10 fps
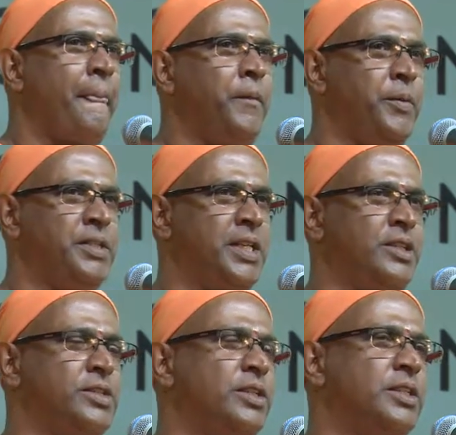which
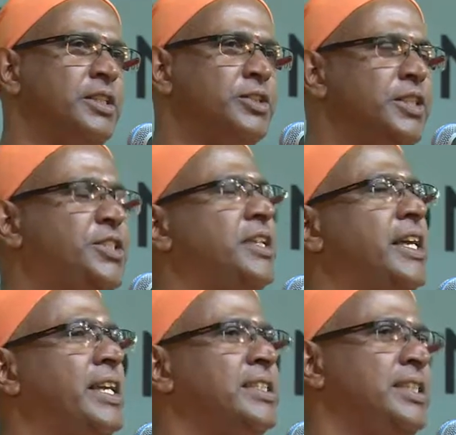has got a rich
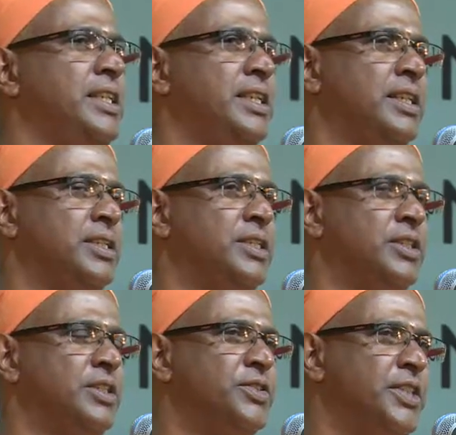legacy,
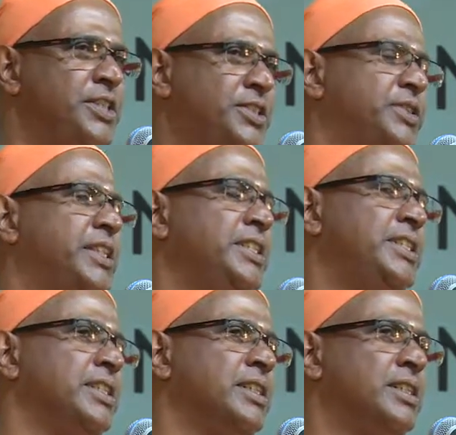a rich
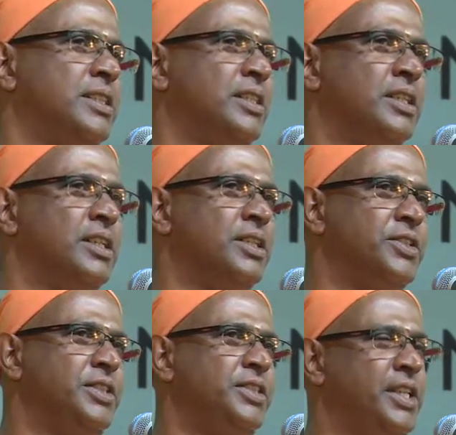tradition, a
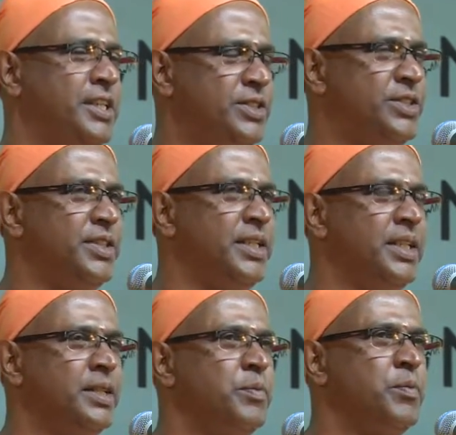rich history.
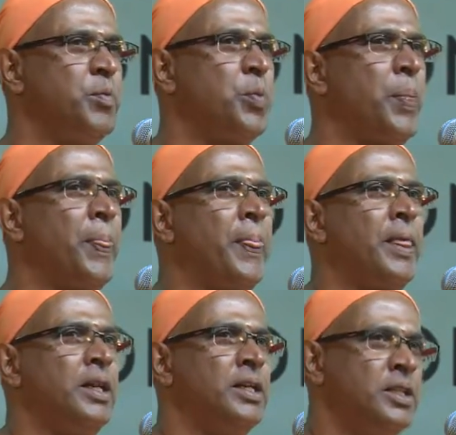
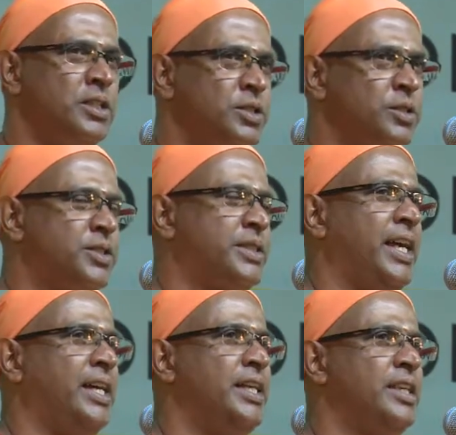So
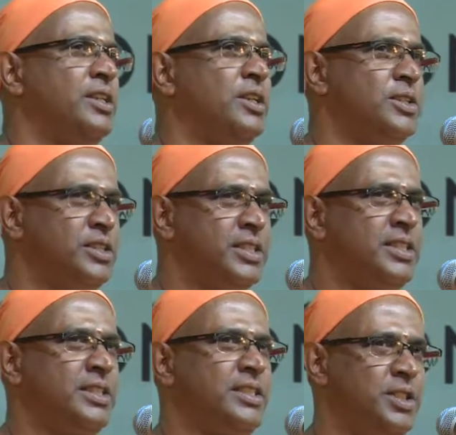standing on this
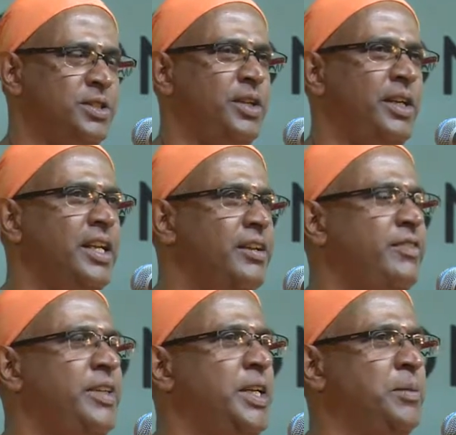soil, I
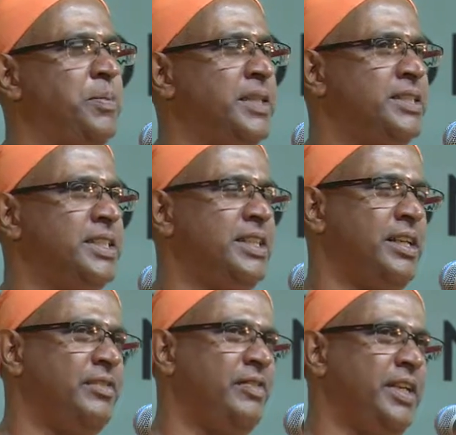feel blessed,
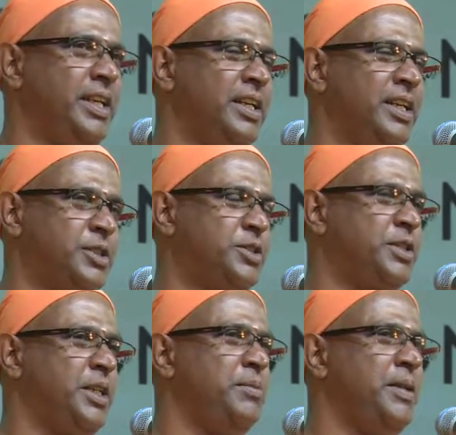I feel
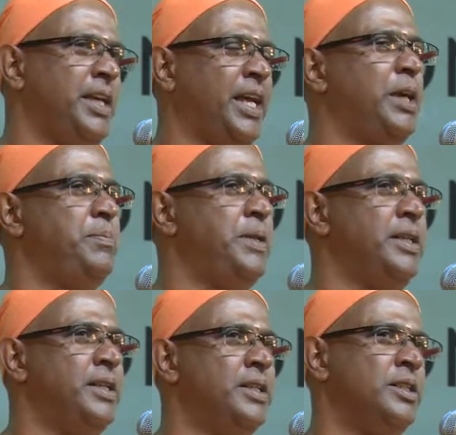extremely
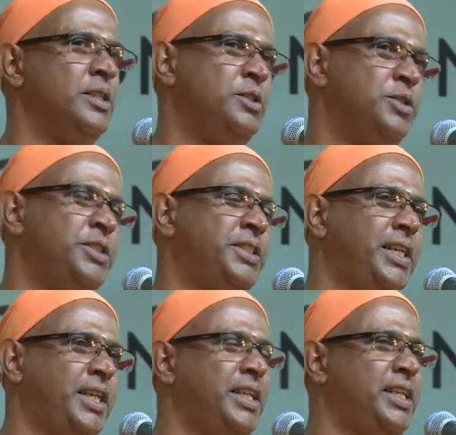happy to
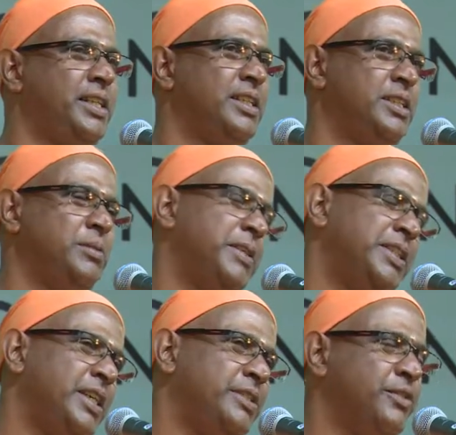share the
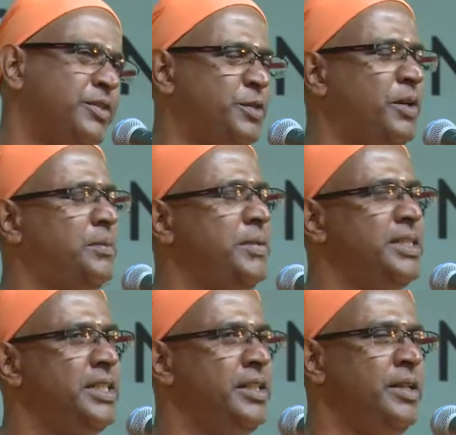message of
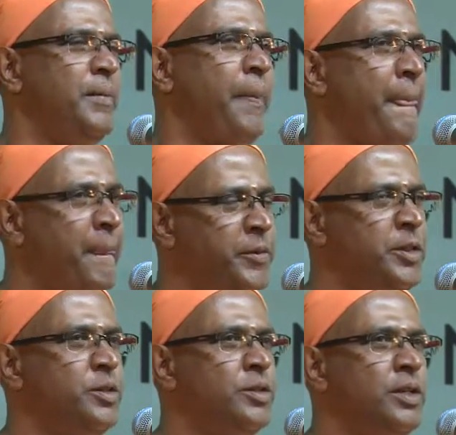Swamiji with
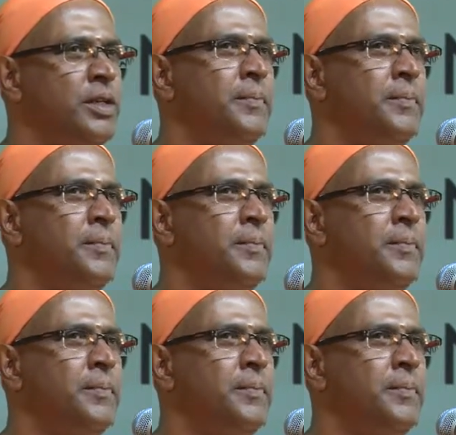you all.